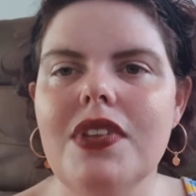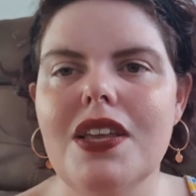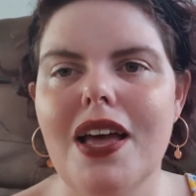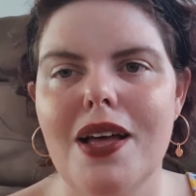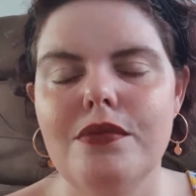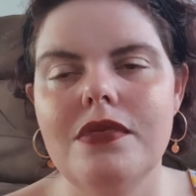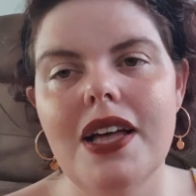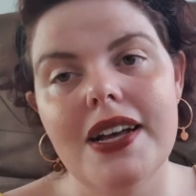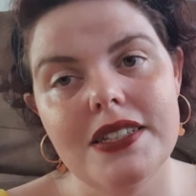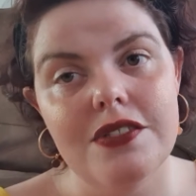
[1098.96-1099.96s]

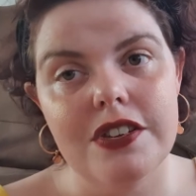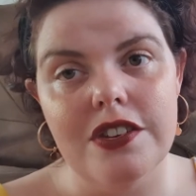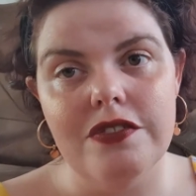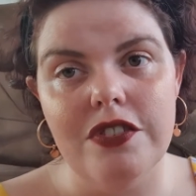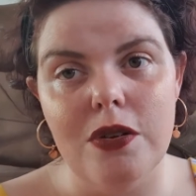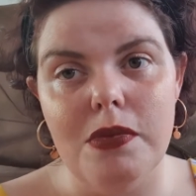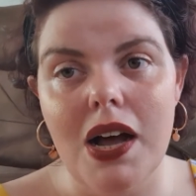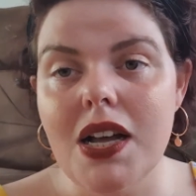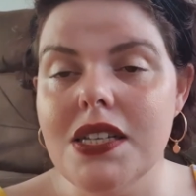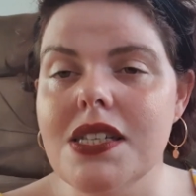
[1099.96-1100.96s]
That is everything from
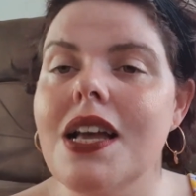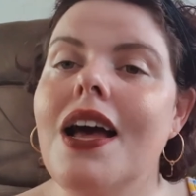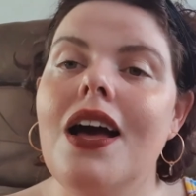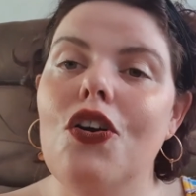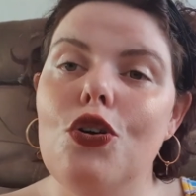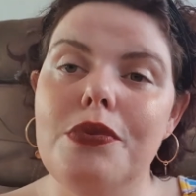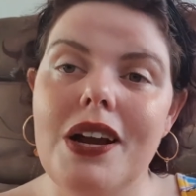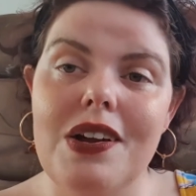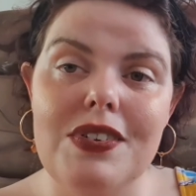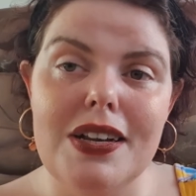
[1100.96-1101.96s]
us. Hope you're
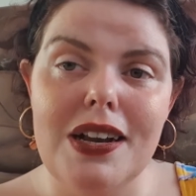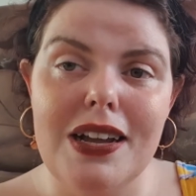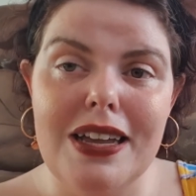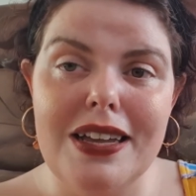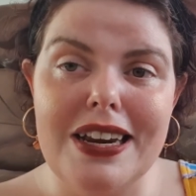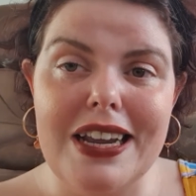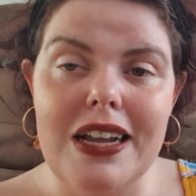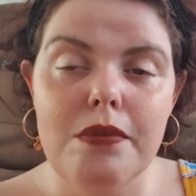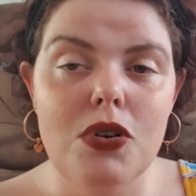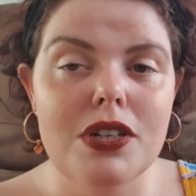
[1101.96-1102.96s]
having a
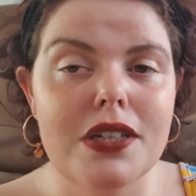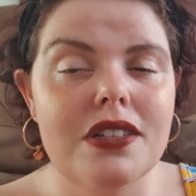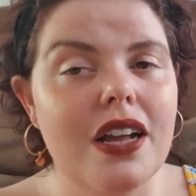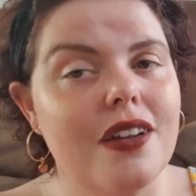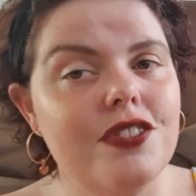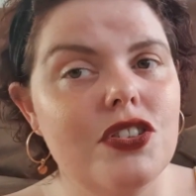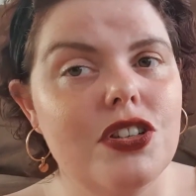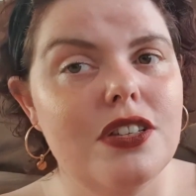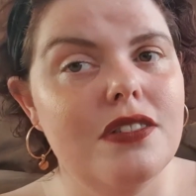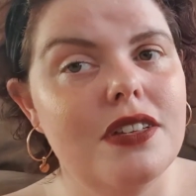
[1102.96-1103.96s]
great morning,
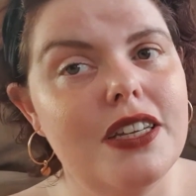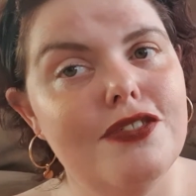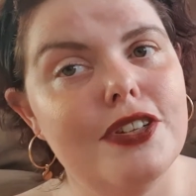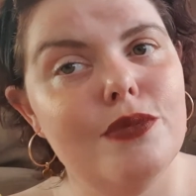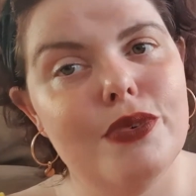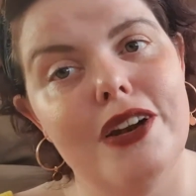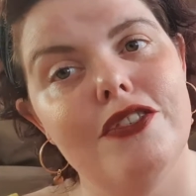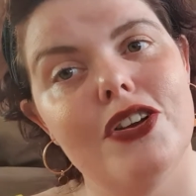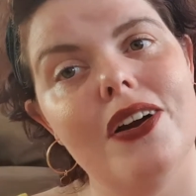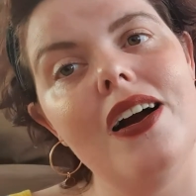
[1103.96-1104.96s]
afternoon, evening, wherever
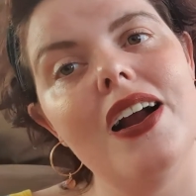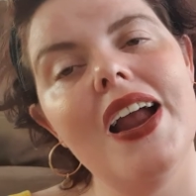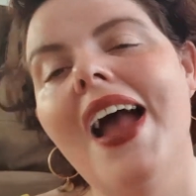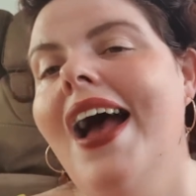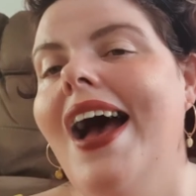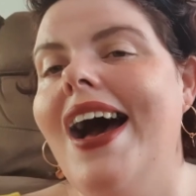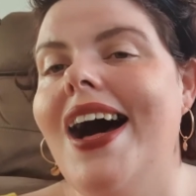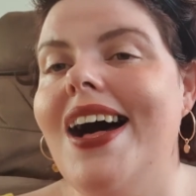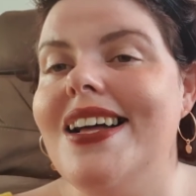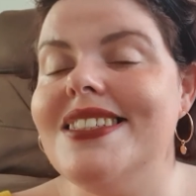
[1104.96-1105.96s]
you are.
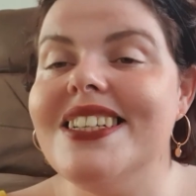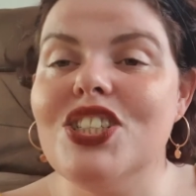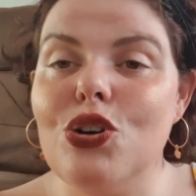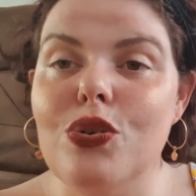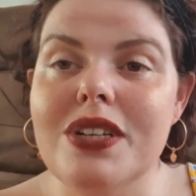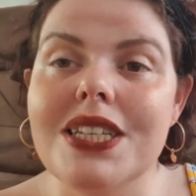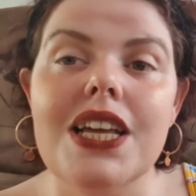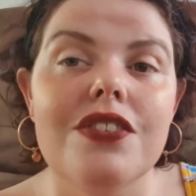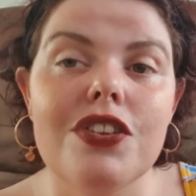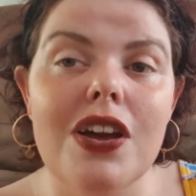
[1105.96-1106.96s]
And as always,
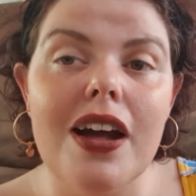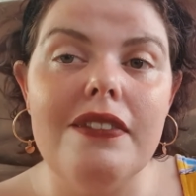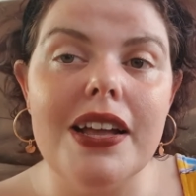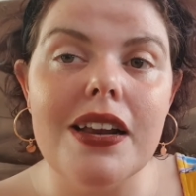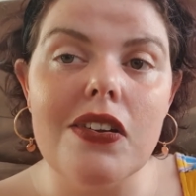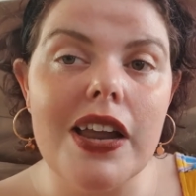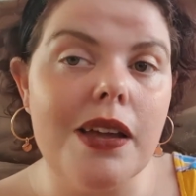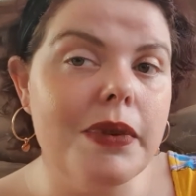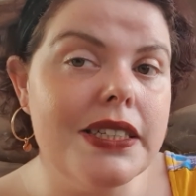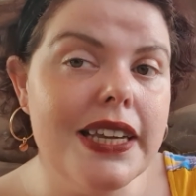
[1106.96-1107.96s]
if you have any
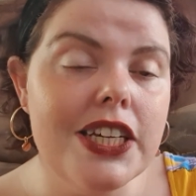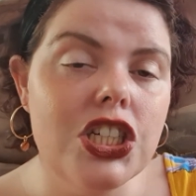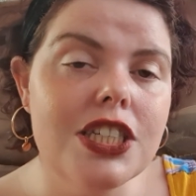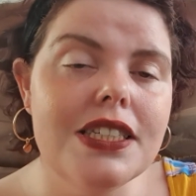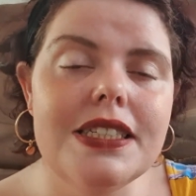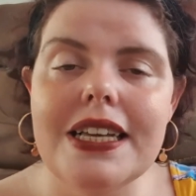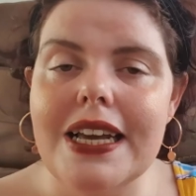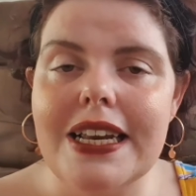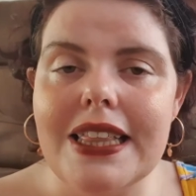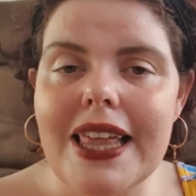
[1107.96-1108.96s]
recommendations,
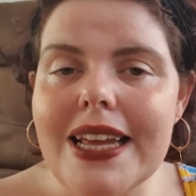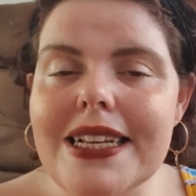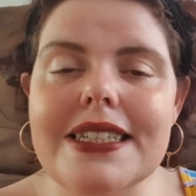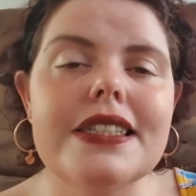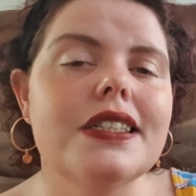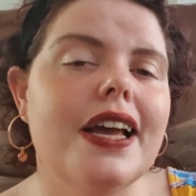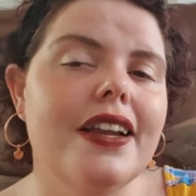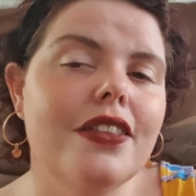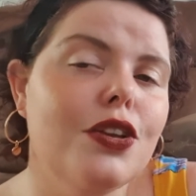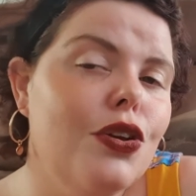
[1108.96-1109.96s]
any links,
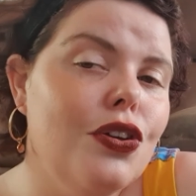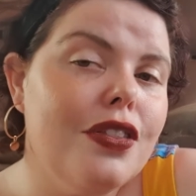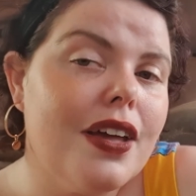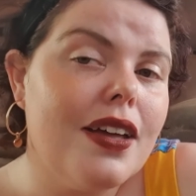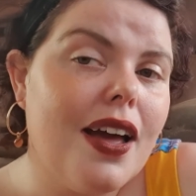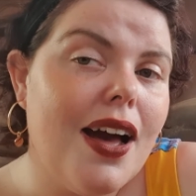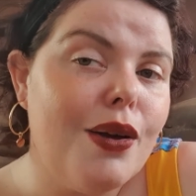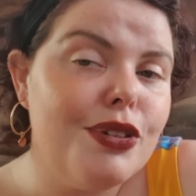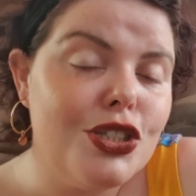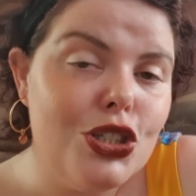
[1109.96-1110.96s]
anything you think I
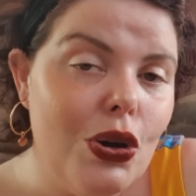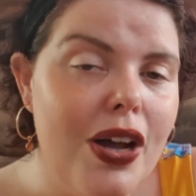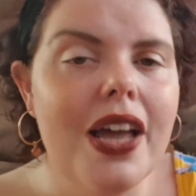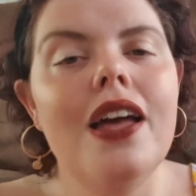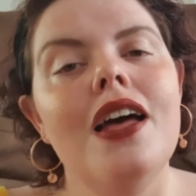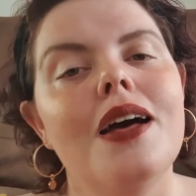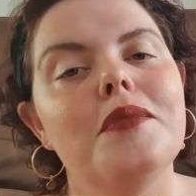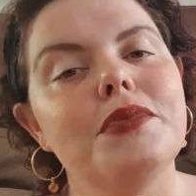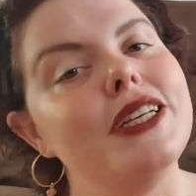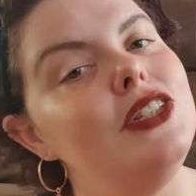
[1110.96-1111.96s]
would enjoy,
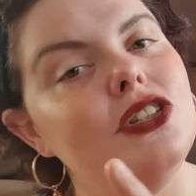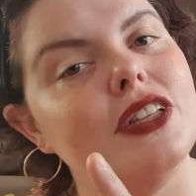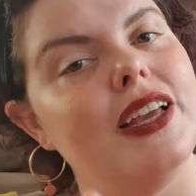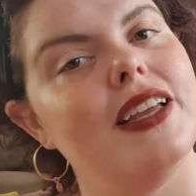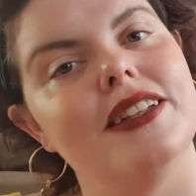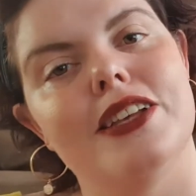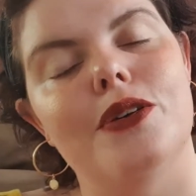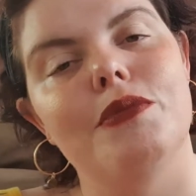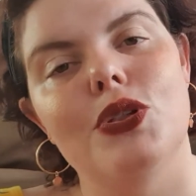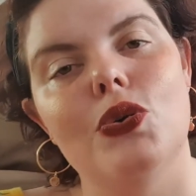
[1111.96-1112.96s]
please do link it down
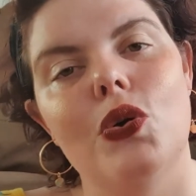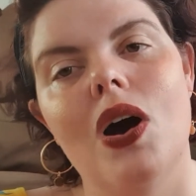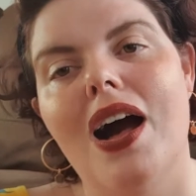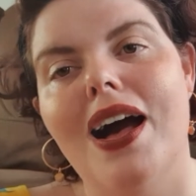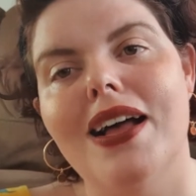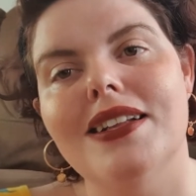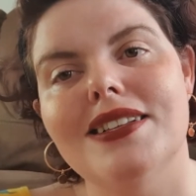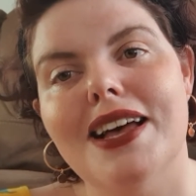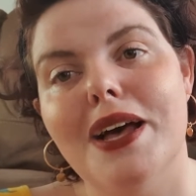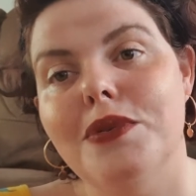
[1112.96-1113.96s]
below, and
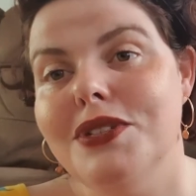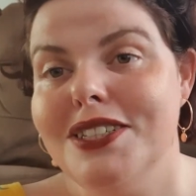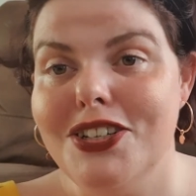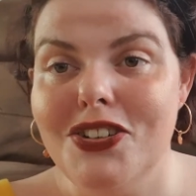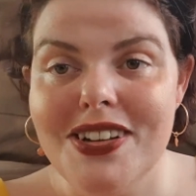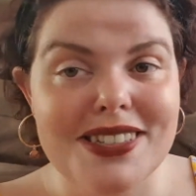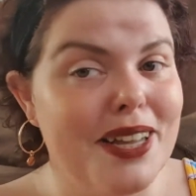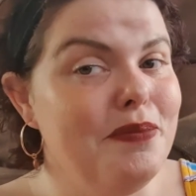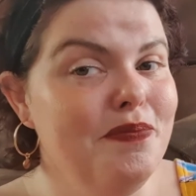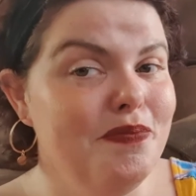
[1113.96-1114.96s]
I will see you next
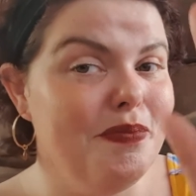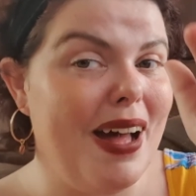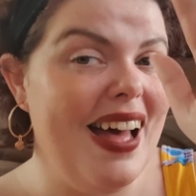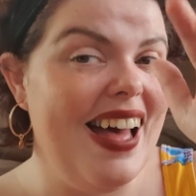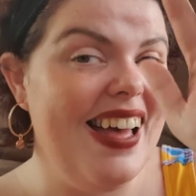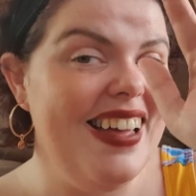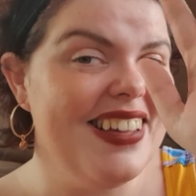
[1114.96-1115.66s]
time. Bye!